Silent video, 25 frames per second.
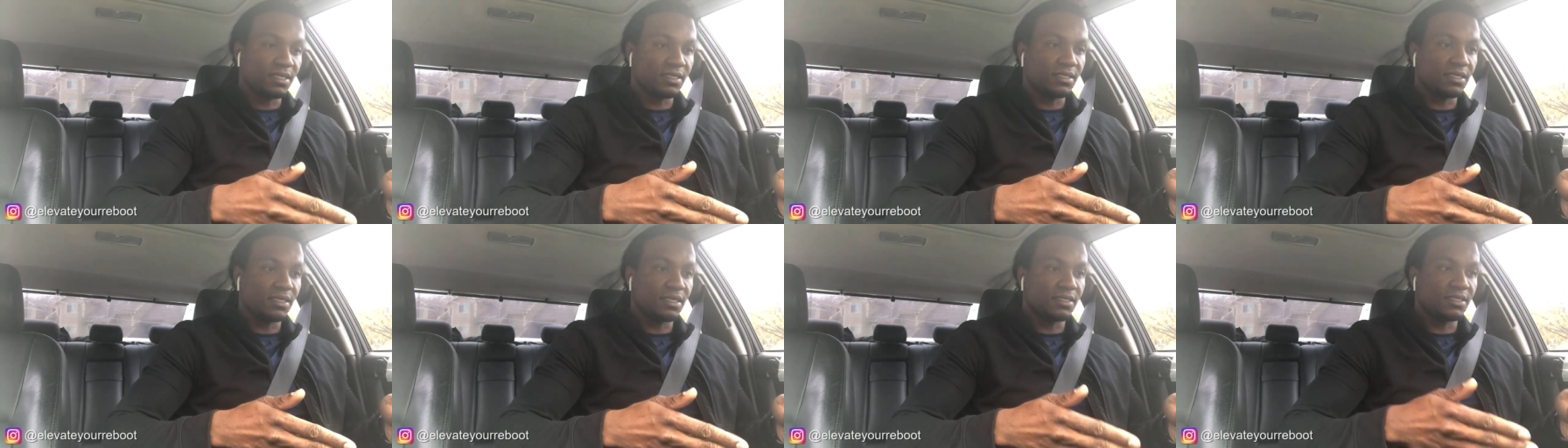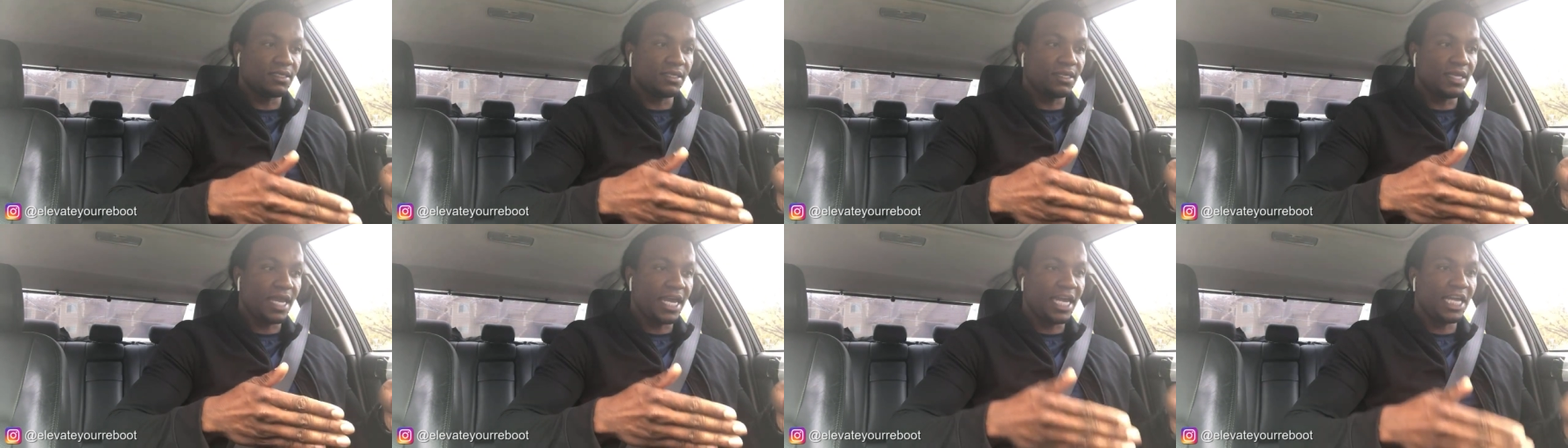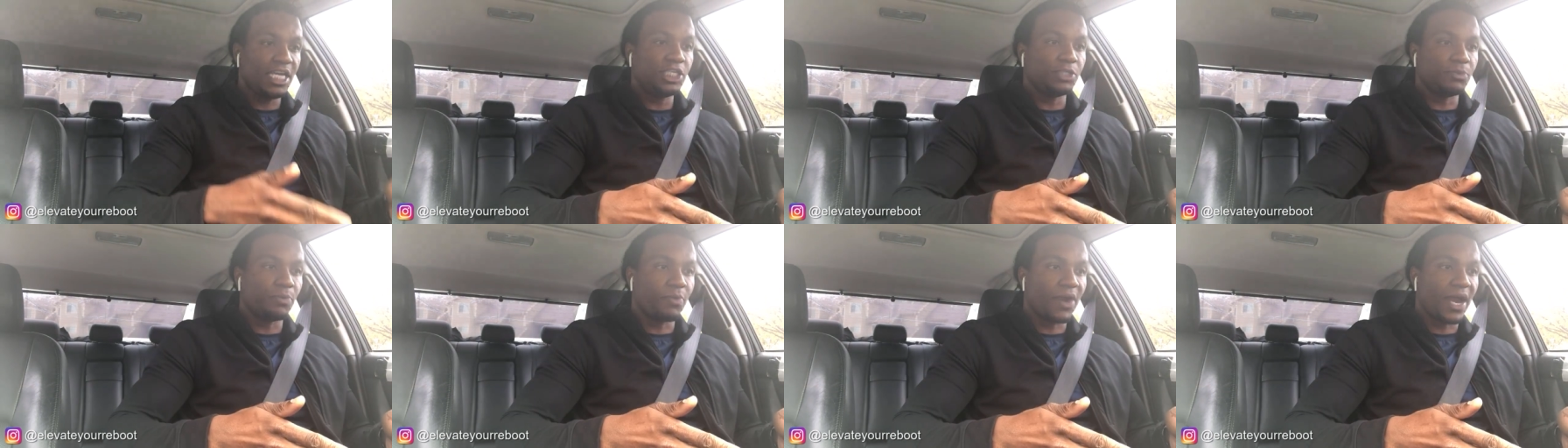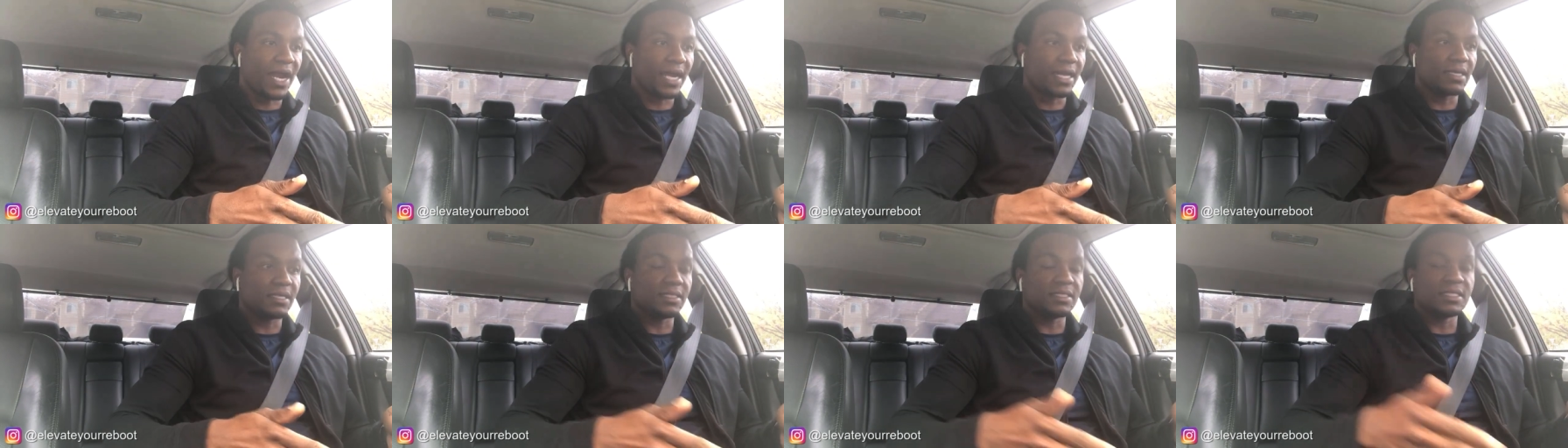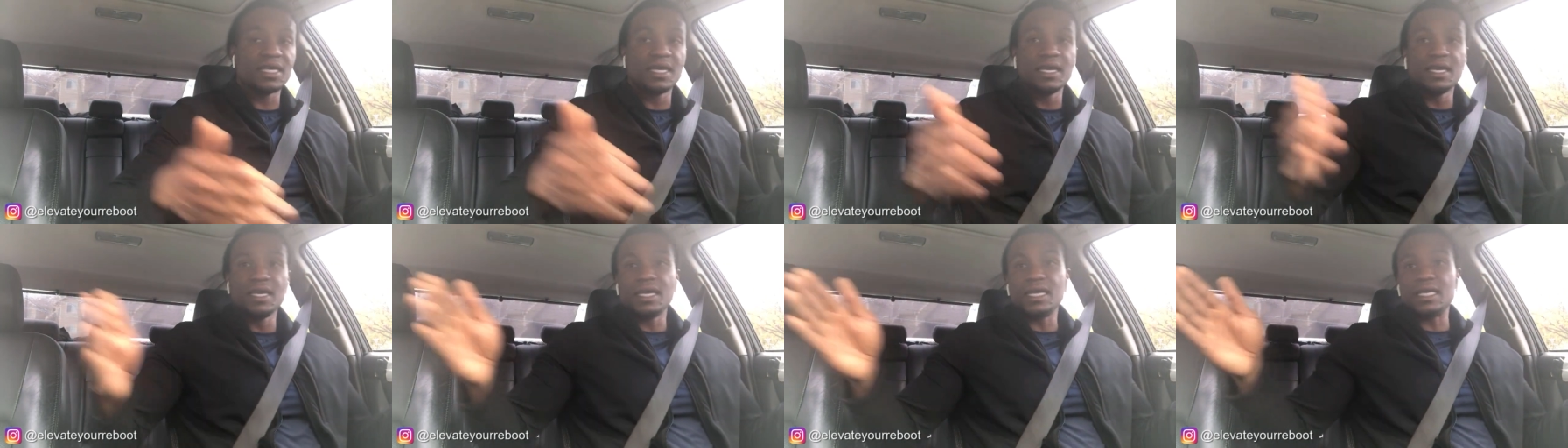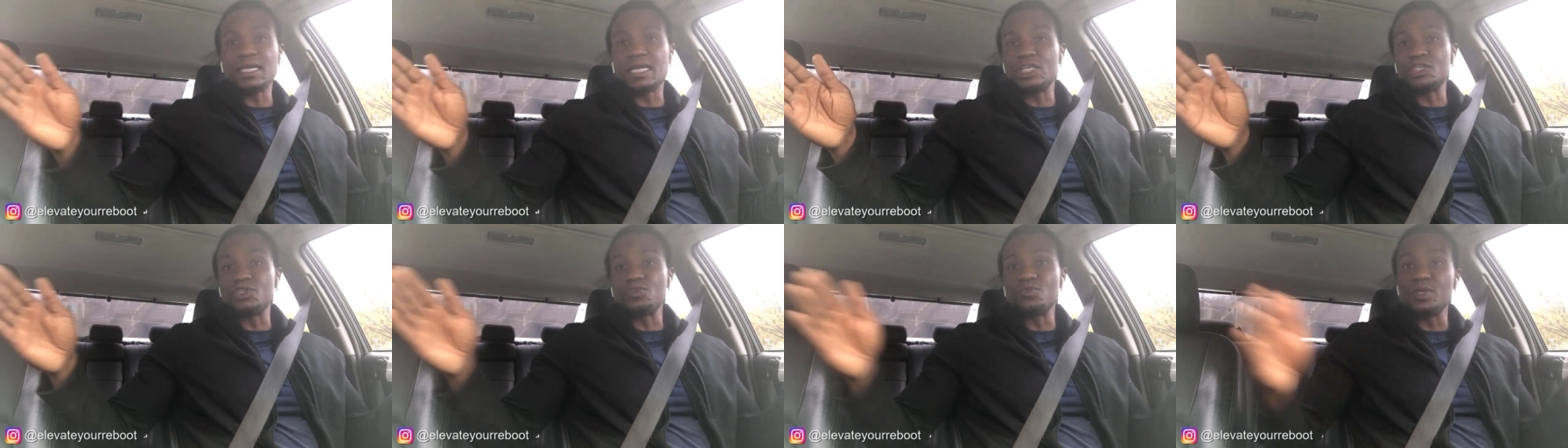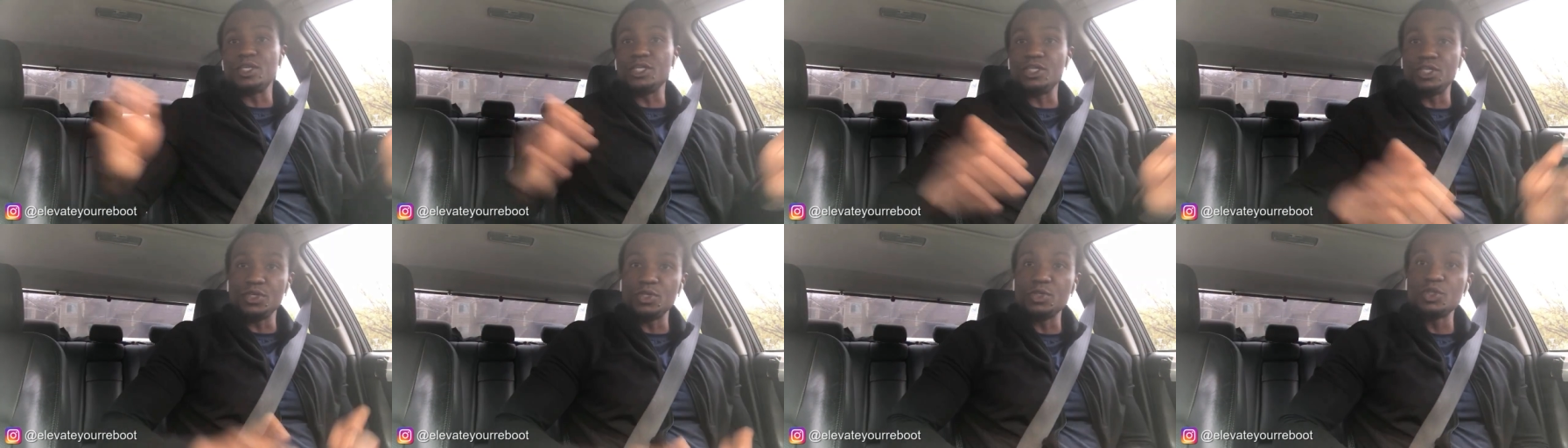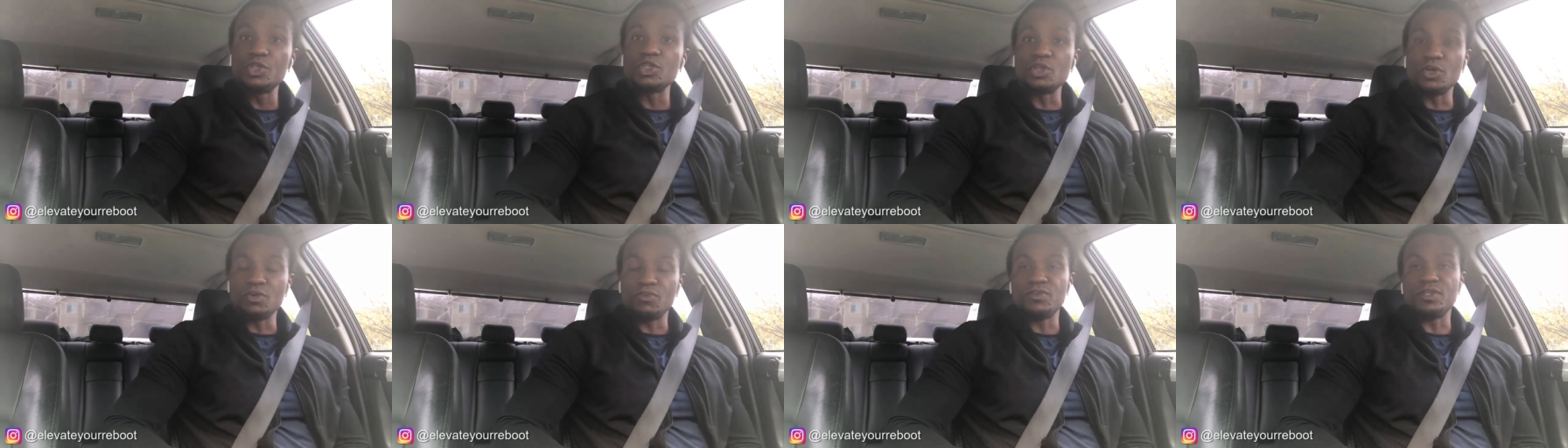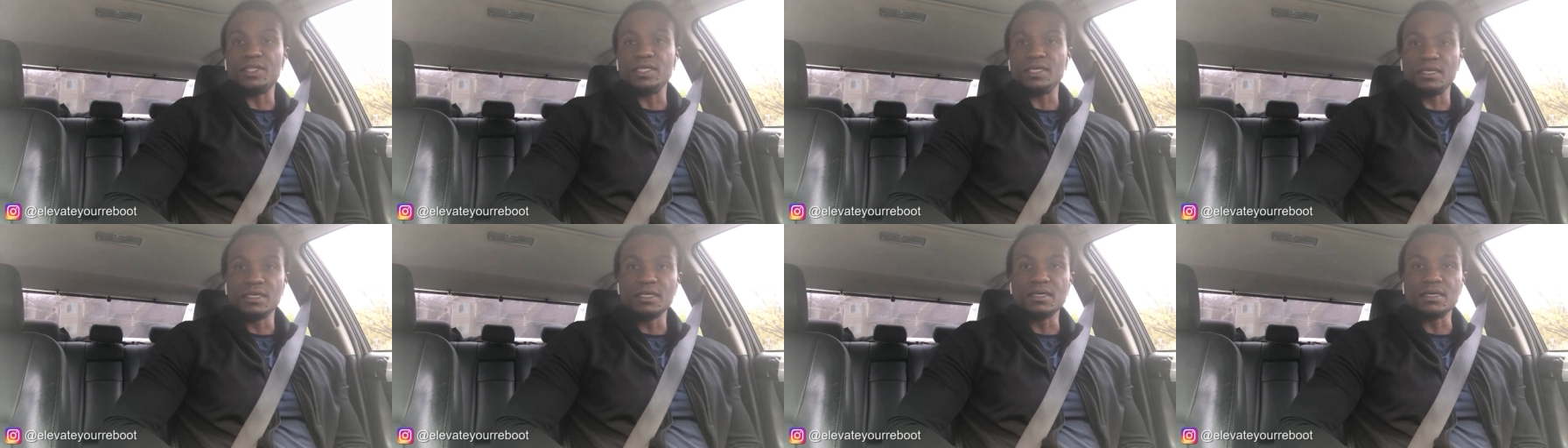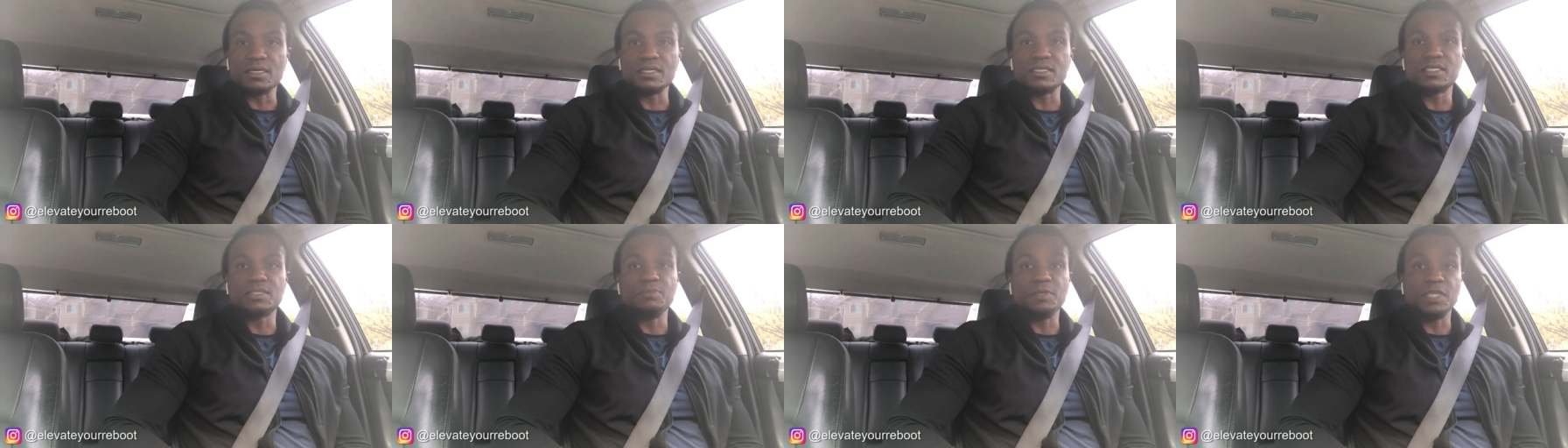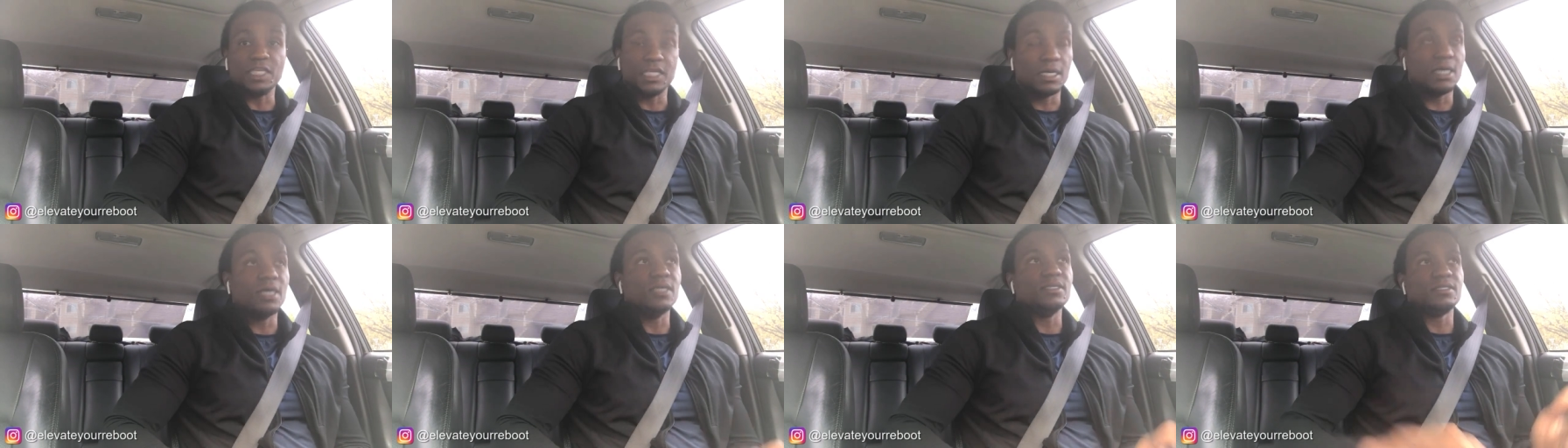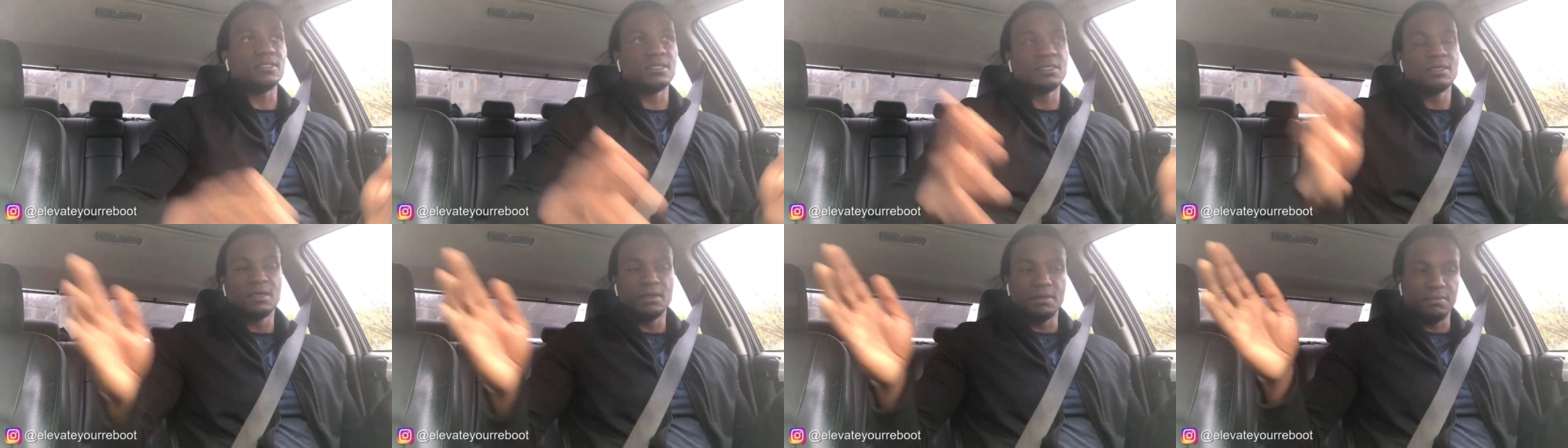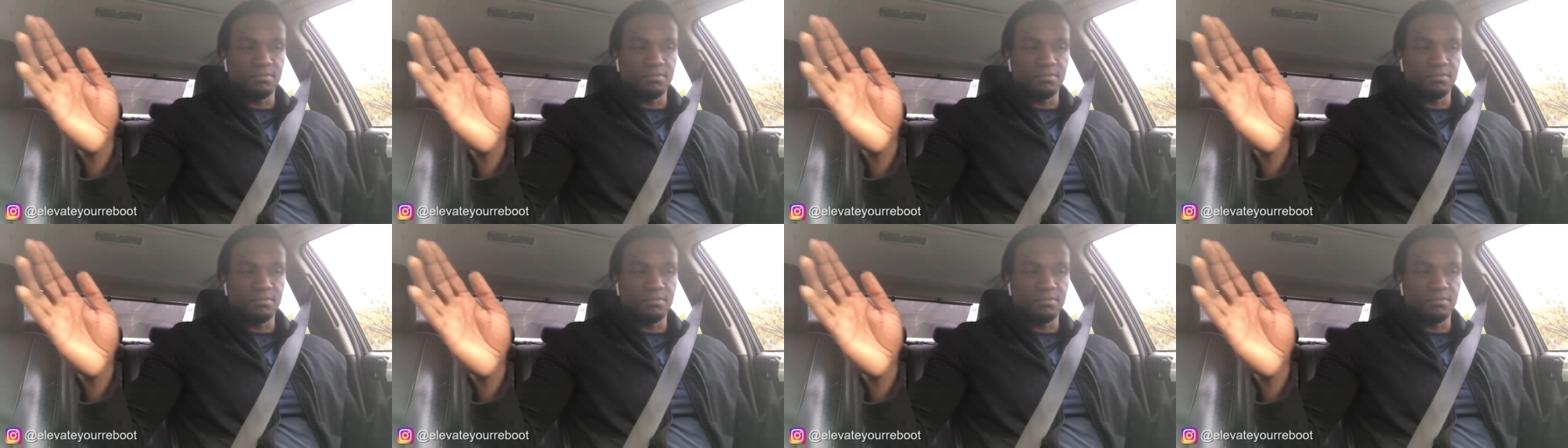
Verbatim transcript: certain age bracket, it has reduced over the years because